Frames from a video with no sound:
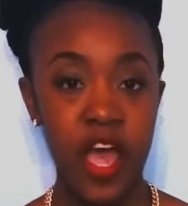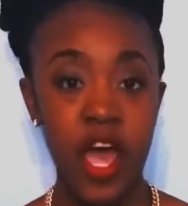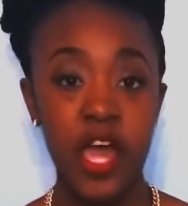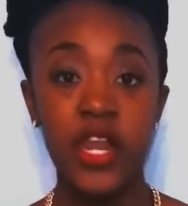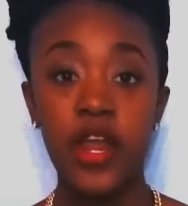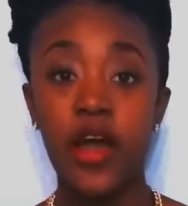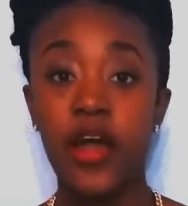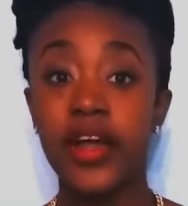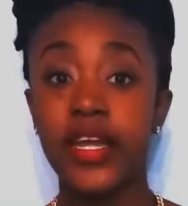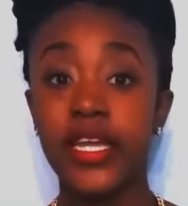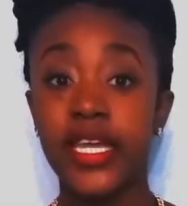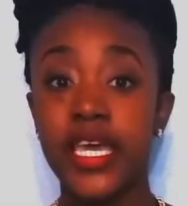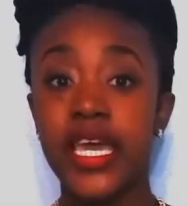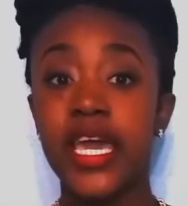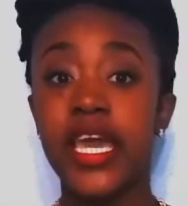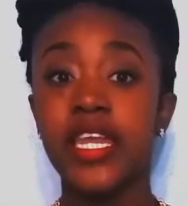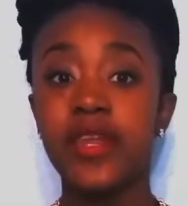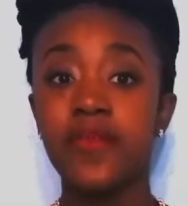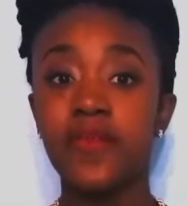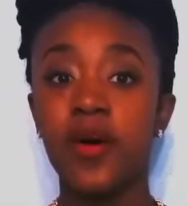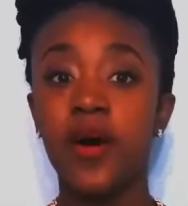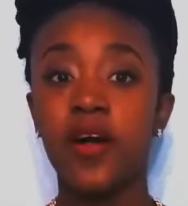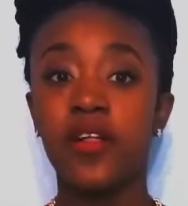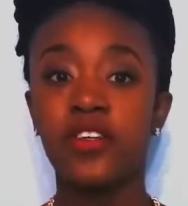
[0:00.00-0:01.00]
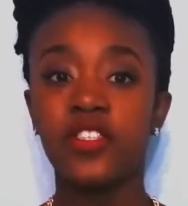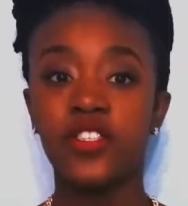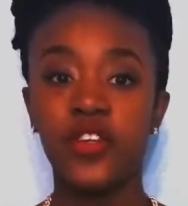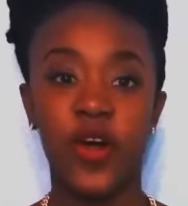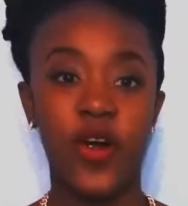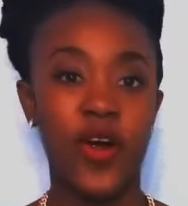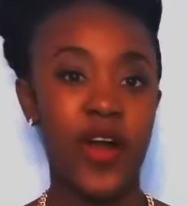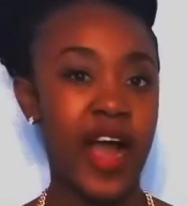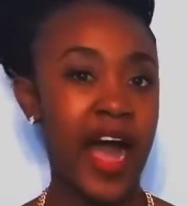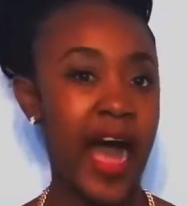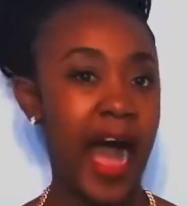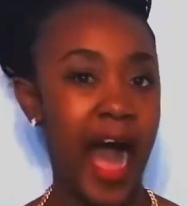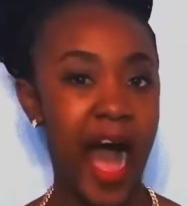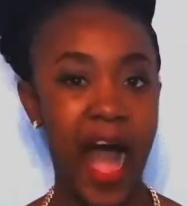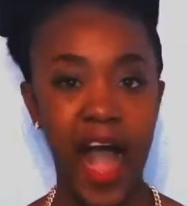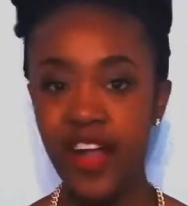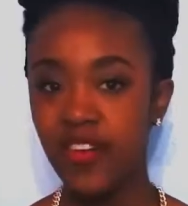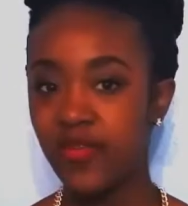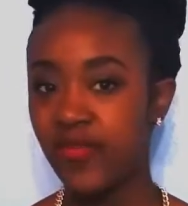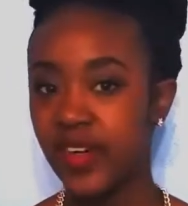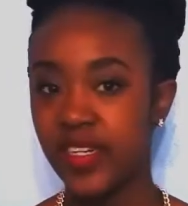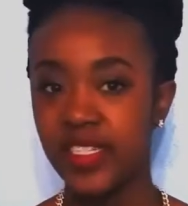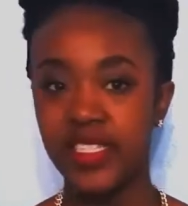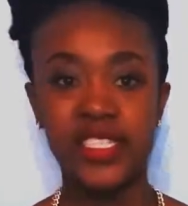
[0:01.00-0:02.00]
Now our cannonballers are high
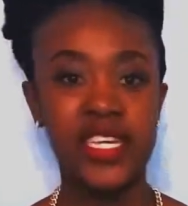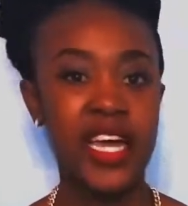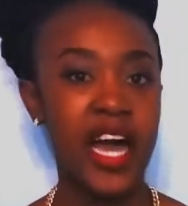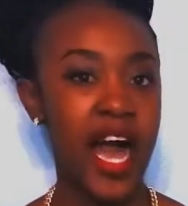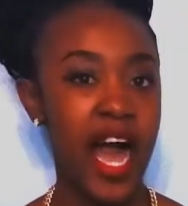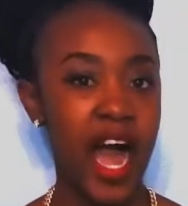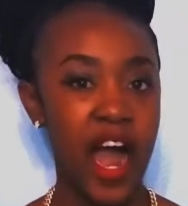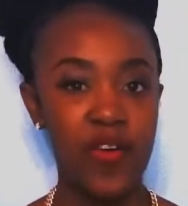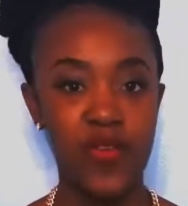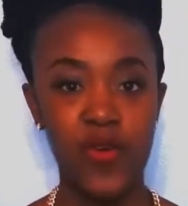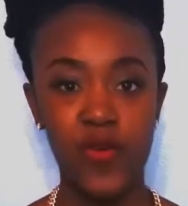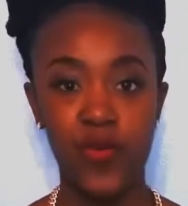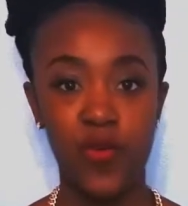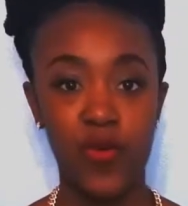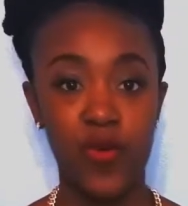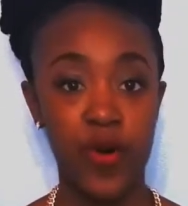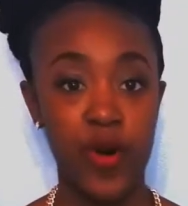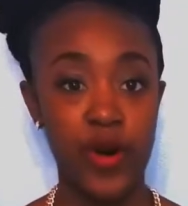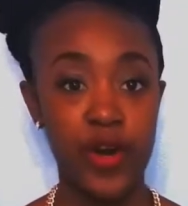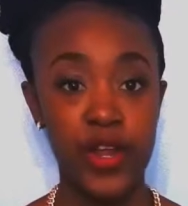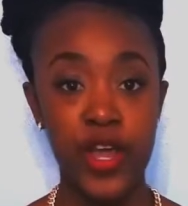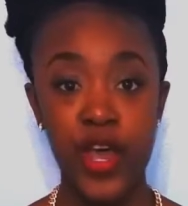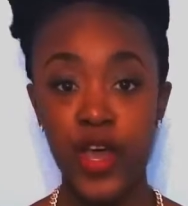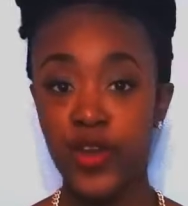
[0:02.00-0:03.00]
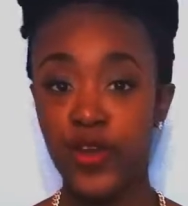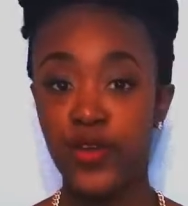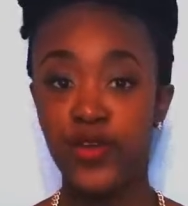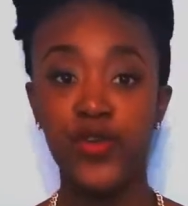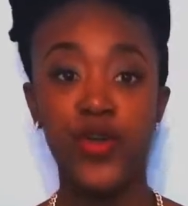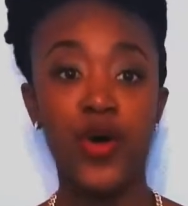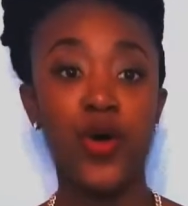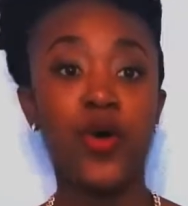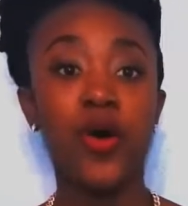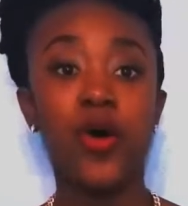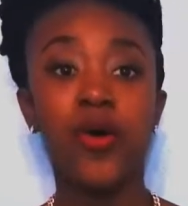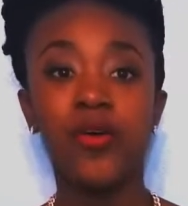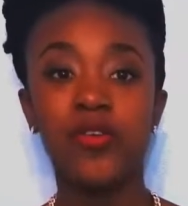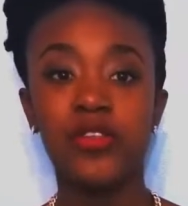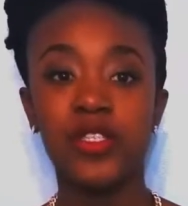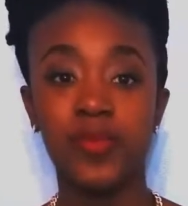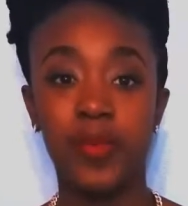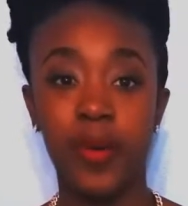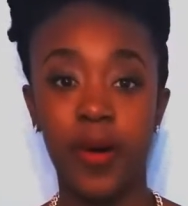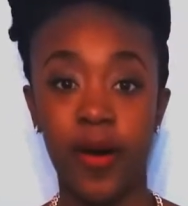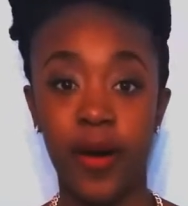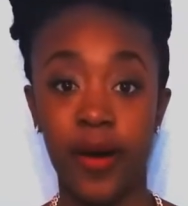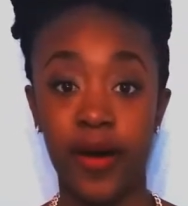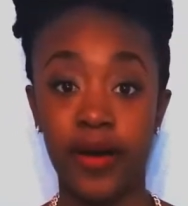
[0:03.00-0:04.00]
risk, high reward, no holds
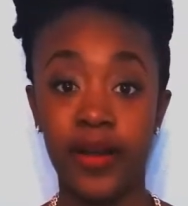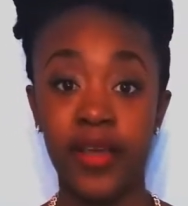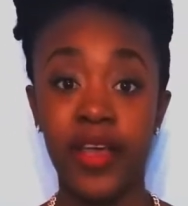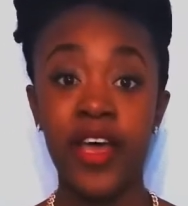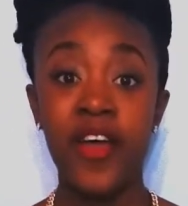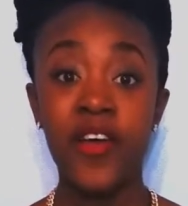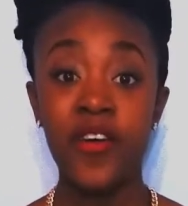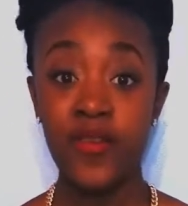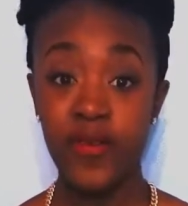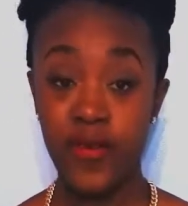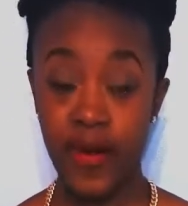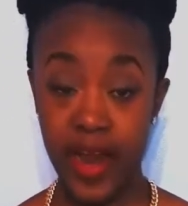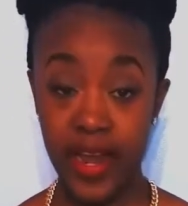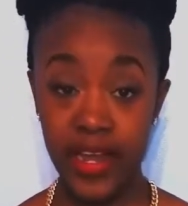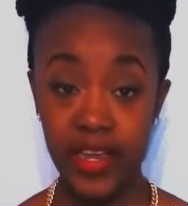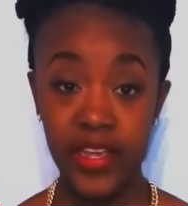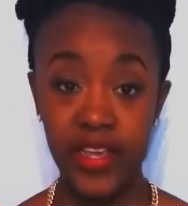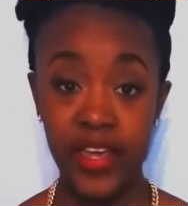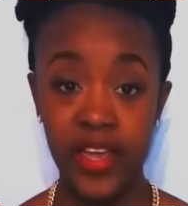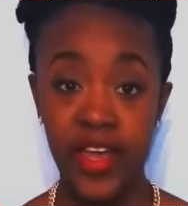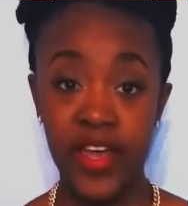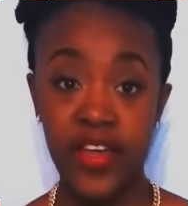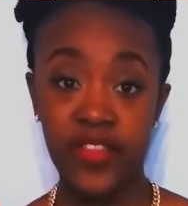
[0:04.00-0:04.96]
barred, right?